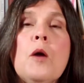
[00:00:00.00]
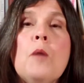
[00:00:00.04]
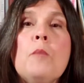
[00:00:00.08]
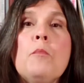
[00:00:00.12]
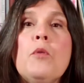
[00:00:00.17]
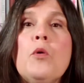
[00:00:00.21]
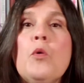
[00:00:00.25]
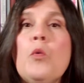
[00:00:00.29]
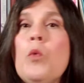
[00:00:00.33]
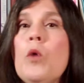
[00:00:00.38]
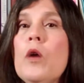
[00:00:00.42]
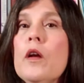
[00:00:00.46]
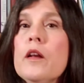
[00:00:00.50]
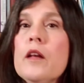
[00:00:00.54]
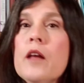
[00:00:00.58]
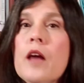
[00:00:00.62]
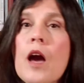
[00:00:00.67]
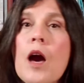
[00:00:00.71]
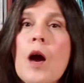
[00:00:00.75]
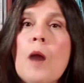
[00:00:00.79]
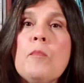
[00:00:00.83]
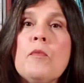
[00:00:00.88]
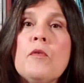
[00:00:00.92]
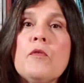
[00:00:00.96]
Put 1
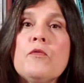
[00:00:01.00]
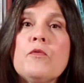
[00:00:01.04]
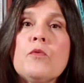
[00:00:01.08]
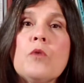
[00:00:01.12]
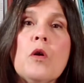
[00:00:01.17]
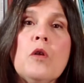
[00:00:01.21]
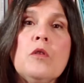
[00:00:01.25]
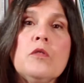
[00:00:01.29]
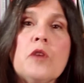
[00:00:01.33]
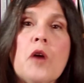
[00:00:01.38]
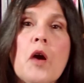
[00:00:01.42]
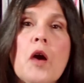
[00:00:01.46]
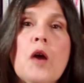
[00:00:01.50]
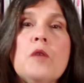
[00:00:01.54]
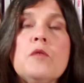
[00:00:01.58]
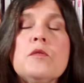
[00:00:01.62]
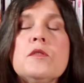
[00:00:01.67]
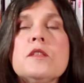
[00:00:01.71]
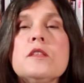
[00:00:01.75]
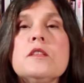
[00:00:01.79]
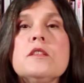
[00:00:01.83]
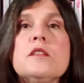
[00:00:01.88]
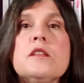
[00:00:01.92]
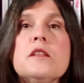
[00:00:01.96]
cup of rolled
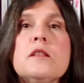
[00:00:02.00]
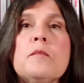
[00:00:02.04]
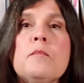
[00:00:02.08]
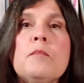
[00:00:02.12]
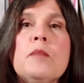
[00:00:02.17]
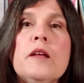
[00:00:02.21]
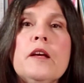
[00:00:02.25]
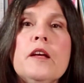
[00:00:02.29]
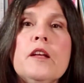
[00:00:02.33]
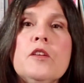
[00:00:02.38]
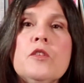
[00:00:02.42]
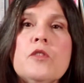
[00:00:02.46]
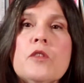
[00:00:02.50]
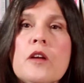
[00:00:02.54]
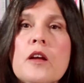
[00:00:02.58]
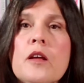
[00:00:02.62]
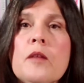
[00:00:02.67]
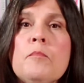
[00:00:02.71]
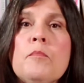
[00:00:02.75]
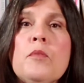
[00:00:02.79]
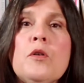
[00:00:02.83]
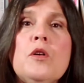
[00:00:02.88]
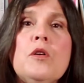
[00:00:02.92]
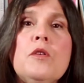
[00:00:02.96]
oats into the blender
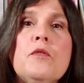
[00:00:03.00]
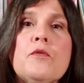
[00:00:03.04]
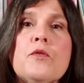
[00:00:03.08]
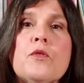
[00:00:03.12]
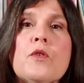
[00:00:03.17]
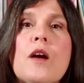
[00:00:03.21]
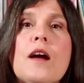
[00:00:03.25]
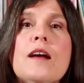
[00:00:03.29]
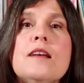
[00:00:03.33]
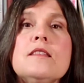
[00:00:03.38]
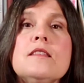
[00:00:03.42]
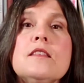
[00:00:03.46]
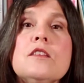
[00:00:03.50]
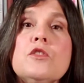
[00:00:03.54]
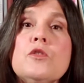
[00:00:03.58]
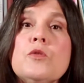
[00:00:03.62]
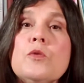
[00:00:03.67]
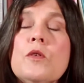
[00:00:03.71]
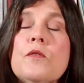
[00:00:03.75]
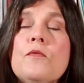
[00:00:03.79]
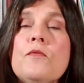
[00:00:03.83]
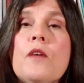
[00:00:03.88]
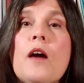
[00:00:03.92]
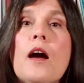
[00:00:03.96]
and pulverize it
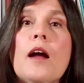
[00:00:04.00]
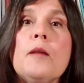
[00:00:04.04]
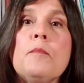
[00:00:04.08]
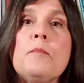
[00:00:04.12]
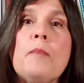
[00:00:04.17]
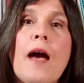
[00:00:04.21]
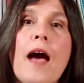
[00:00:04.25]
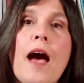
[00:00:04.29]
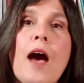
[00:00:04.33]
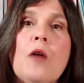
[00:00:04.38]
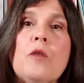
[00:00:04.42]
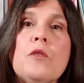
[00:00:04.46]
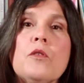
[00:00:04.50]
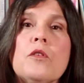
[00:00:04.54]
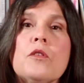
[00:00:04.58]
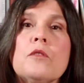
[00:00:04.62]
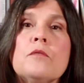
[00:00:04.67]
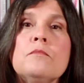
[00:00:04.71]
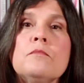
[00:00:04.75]
to a fine powder.